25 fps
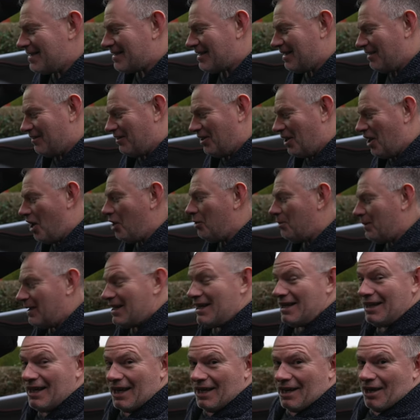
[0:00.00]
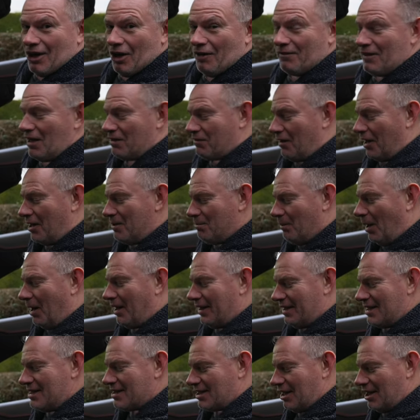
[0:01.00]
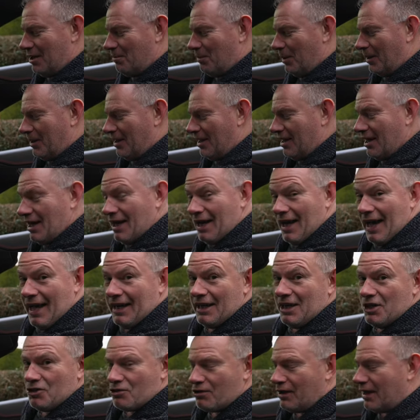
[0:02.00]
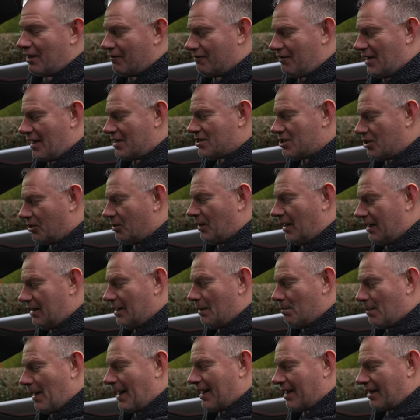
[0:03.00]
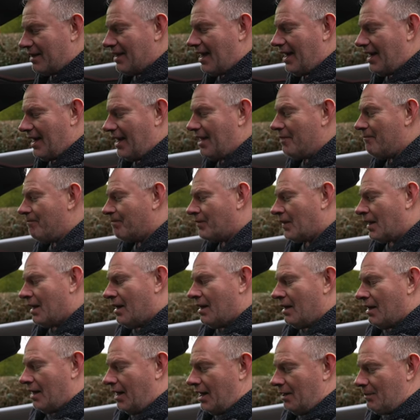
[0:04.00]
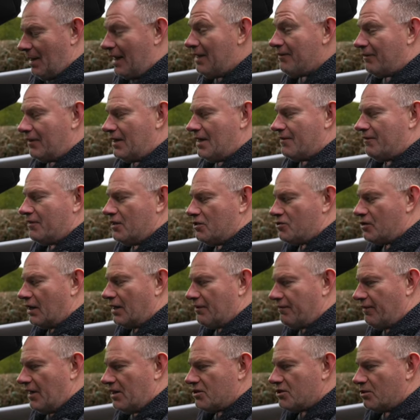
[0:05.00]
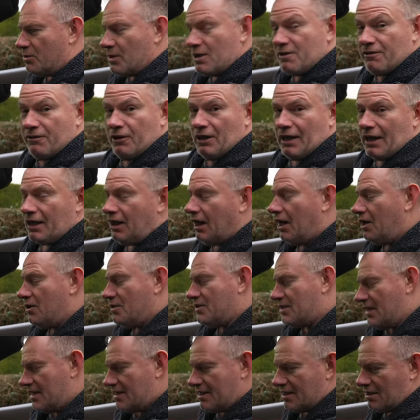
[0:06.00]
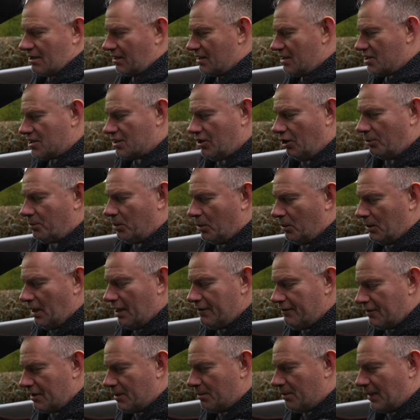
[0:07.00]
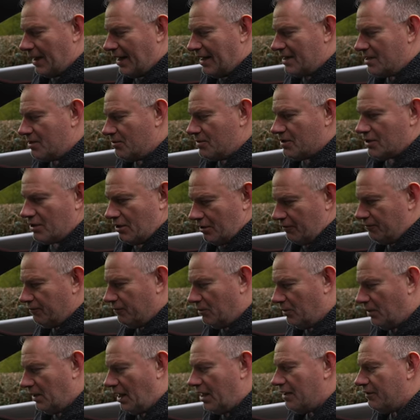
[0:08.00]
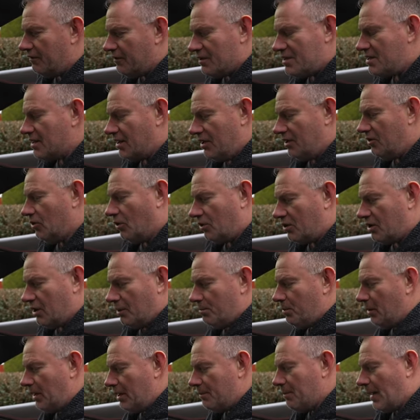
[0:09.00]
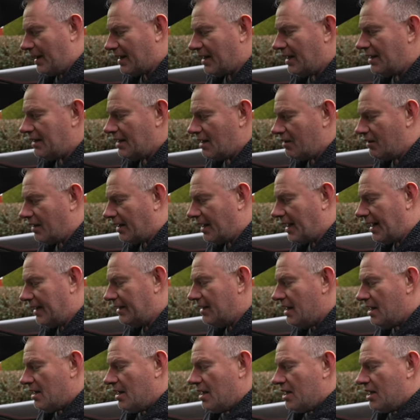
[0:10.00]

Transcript: So nobody of their right mind is going to put any drink vessel in the back there. Even if the drink vessel is fully closed, it's going to slop all over the place, so it's going to fall over, so you're not going to put it back in there again.